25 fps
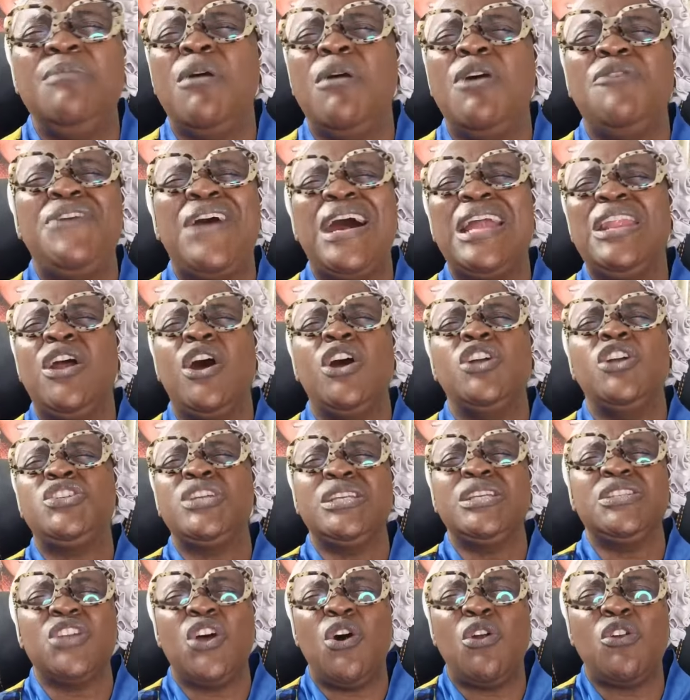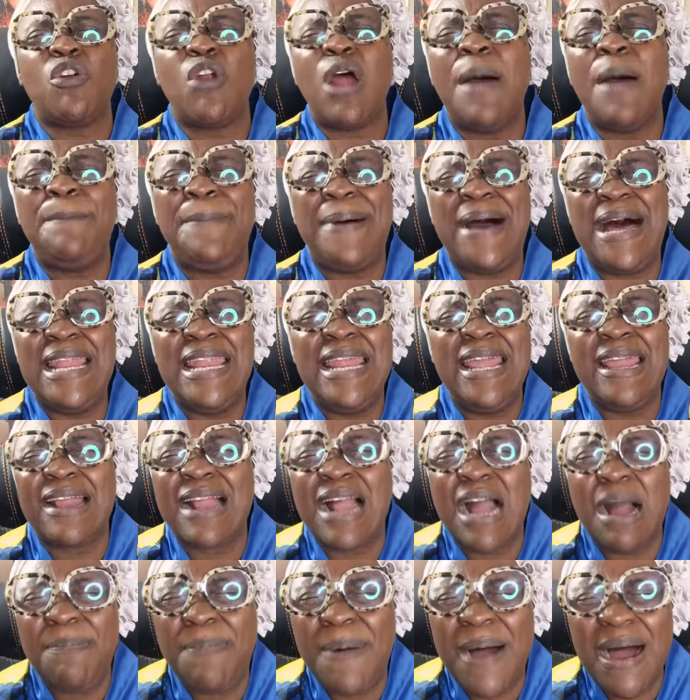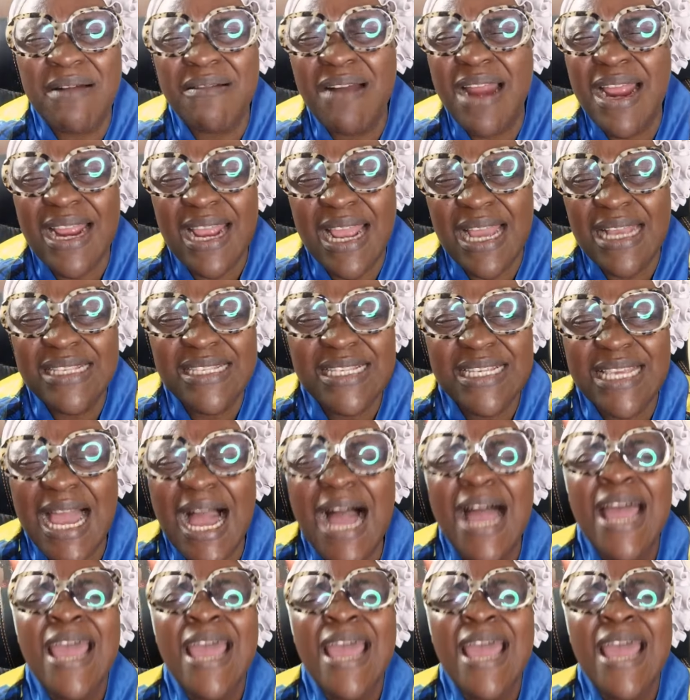of our Lord Jesus. Rapaleka parekezia.